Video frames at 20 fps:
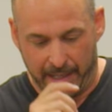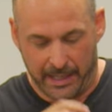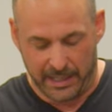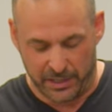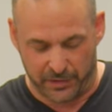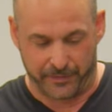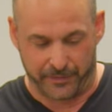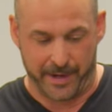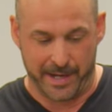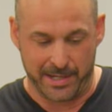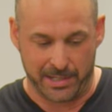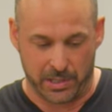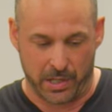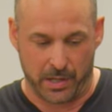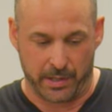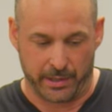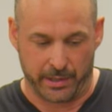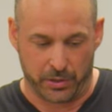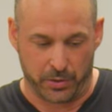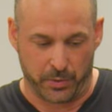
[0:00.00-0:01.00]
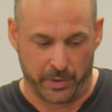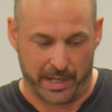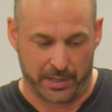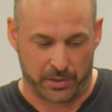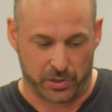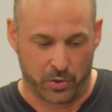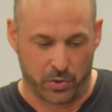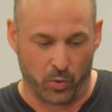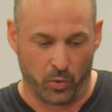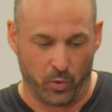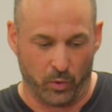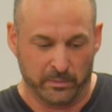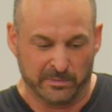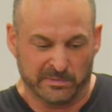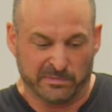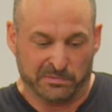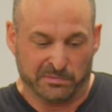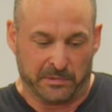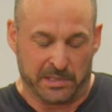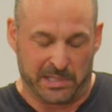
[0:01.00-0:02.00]
His friends got into it at school.
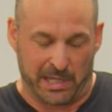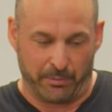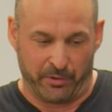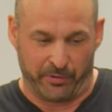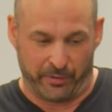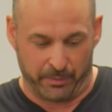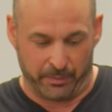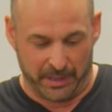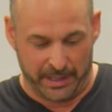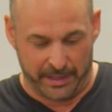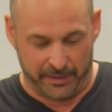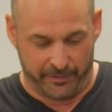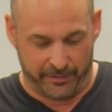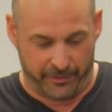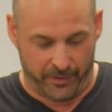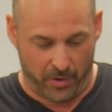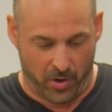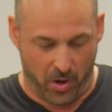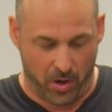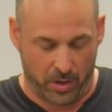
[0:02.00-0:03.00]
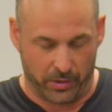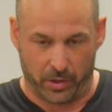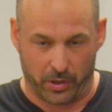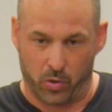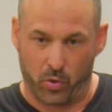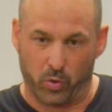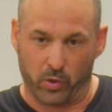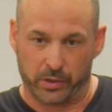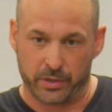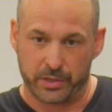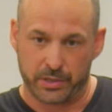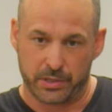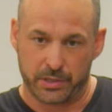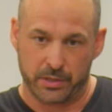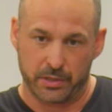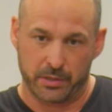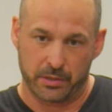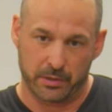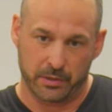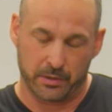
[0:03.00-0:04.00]
Some of them live on the
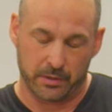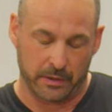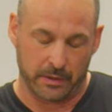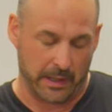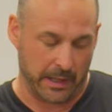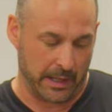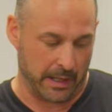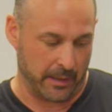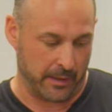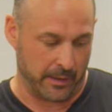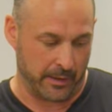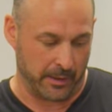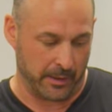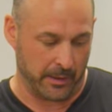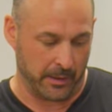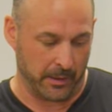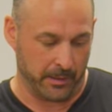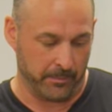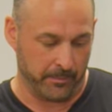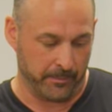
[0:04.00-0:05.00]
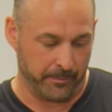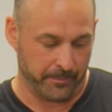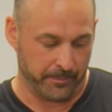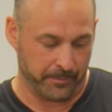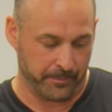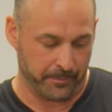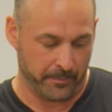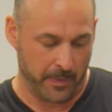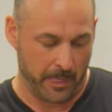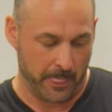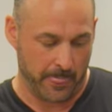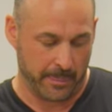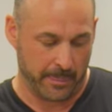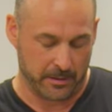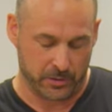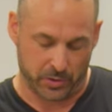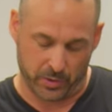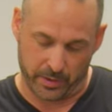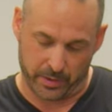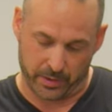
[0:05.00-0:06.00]
course. And
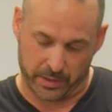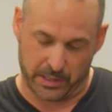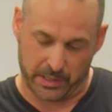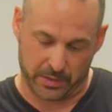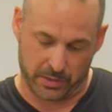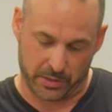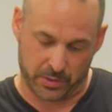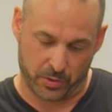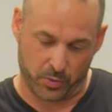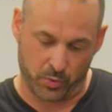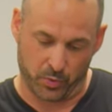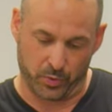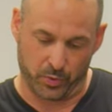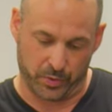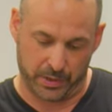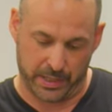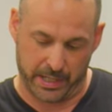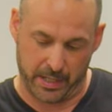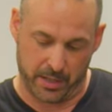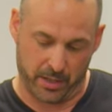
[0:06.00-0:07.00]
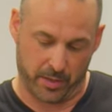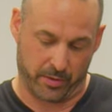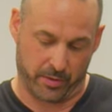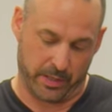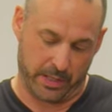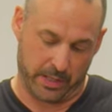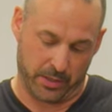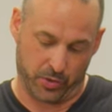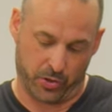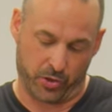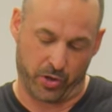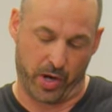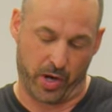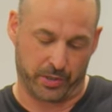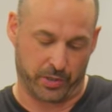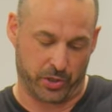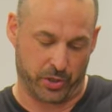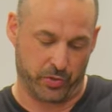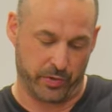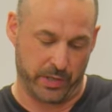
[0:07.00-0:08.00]
so that his school's here, and you
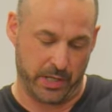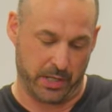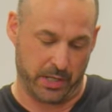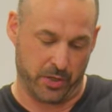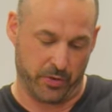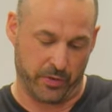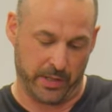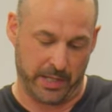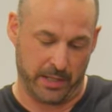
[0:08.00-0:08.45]
cross the street, and you're